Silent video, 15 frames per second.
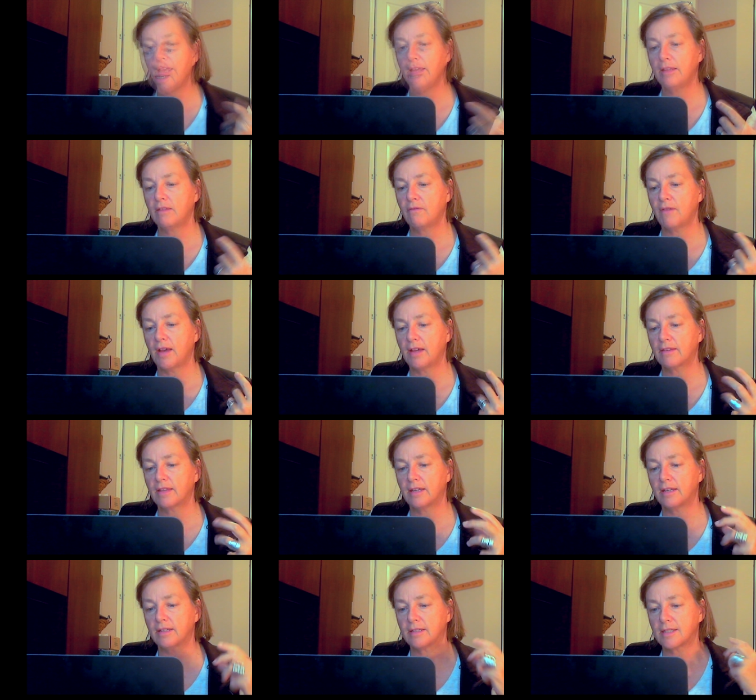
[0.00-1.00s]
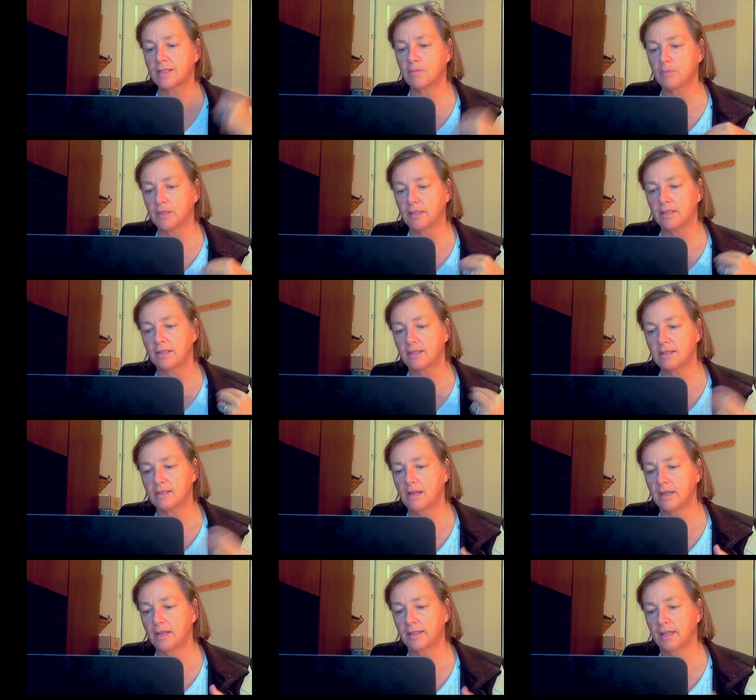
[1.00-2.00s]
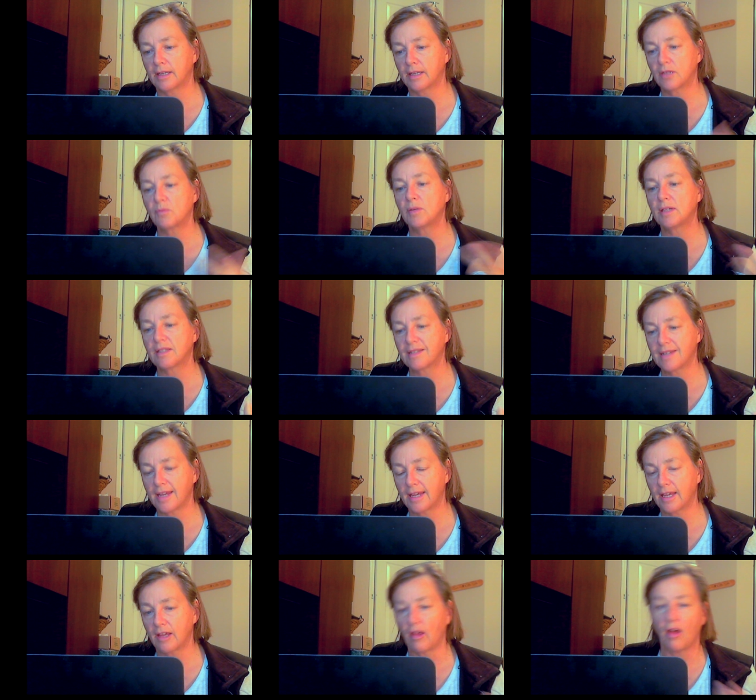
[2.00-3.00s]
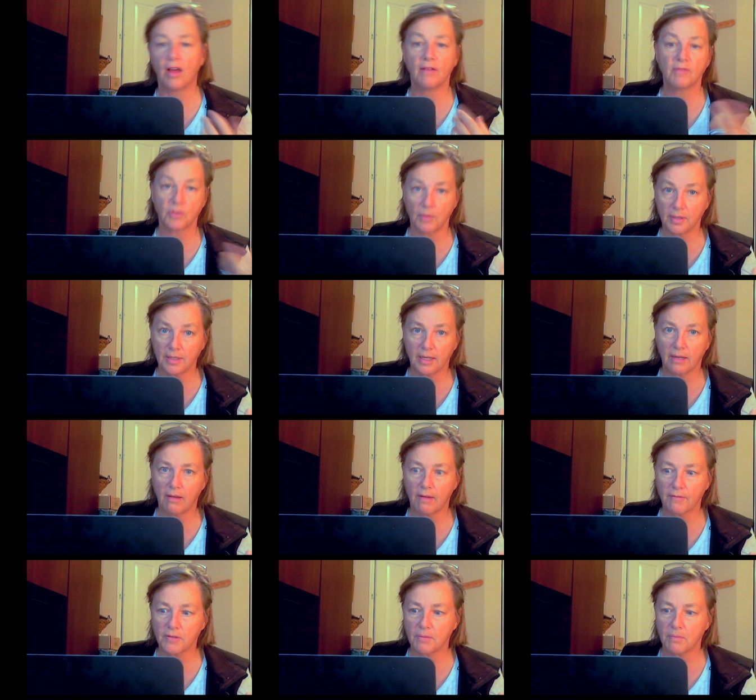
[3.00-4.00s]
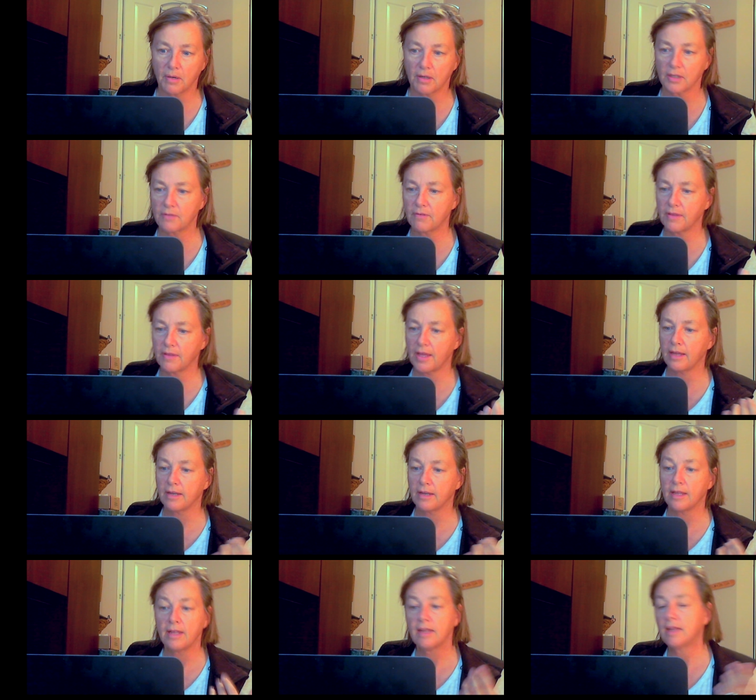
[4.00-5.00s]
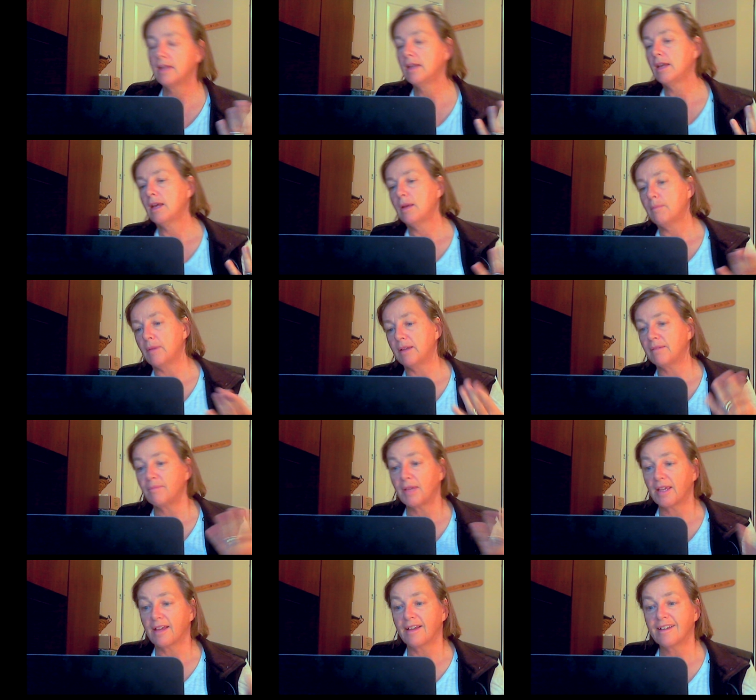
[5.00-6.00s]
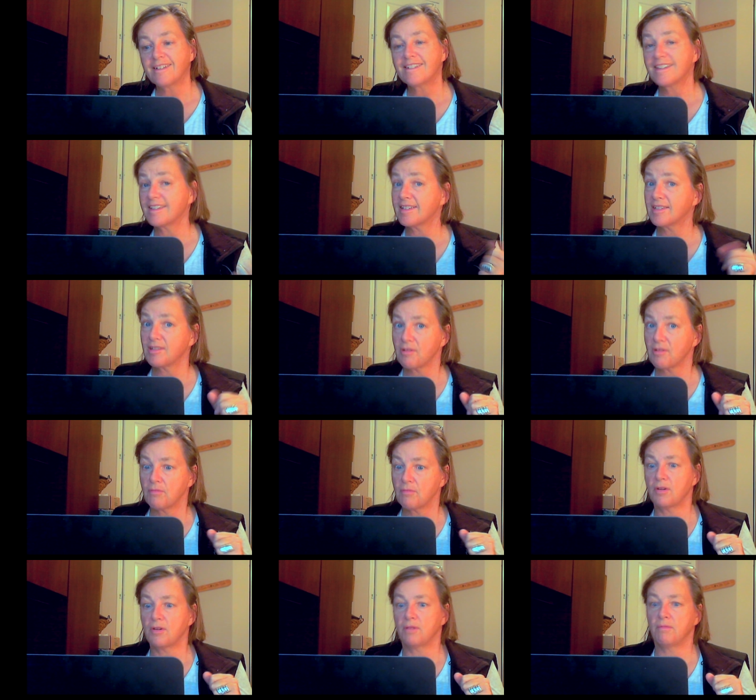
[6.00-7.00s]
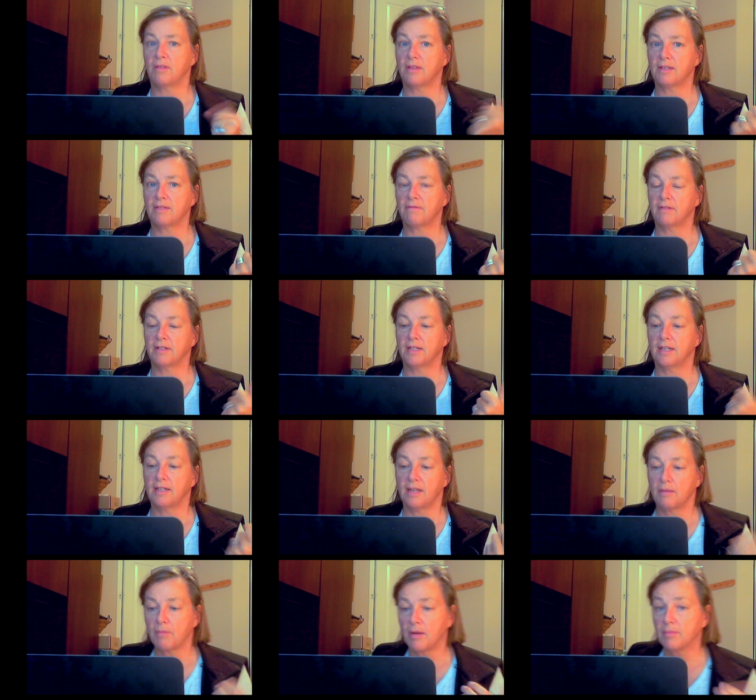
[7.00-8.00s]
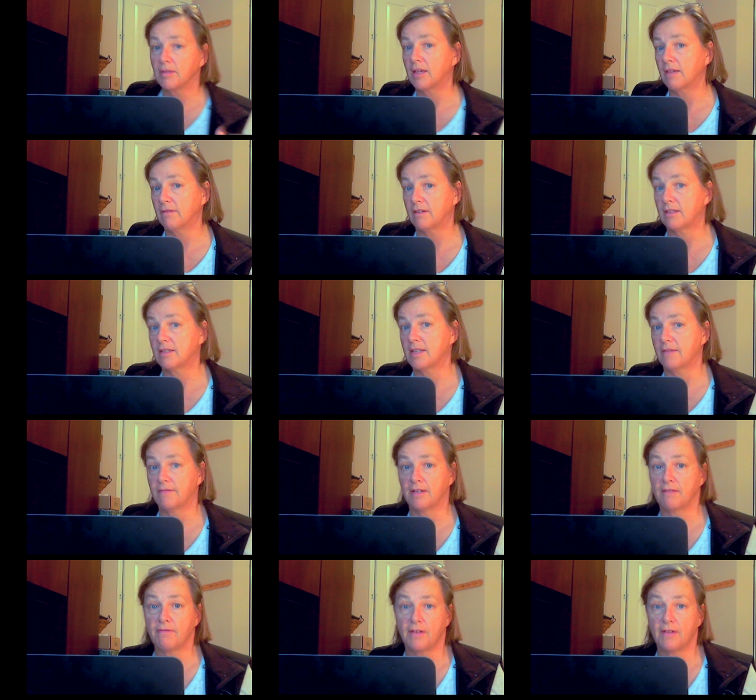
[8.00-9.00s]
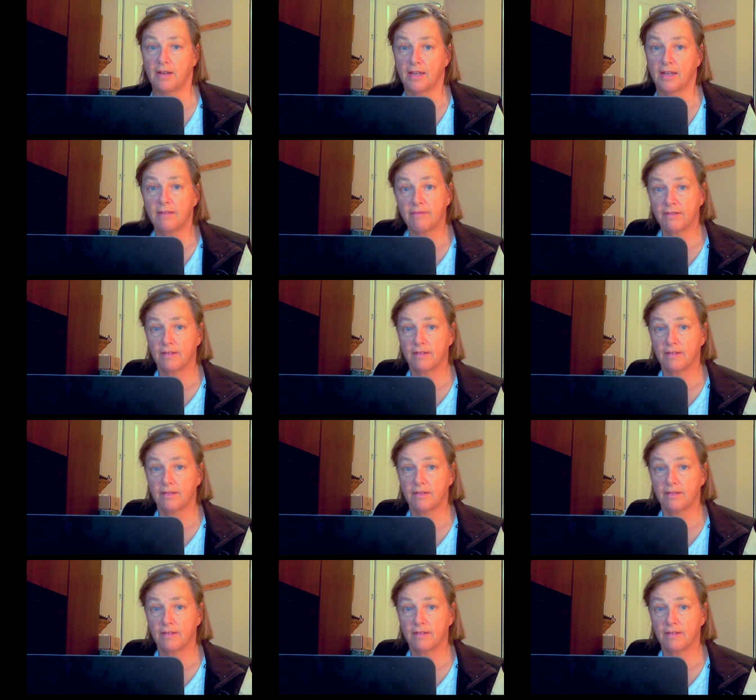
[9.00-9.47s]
And the fact that it's split its hind legs when it's taking off, so I'd take off some marks for that. But because it's so good with its front end, I'd probably give it a seventy-five.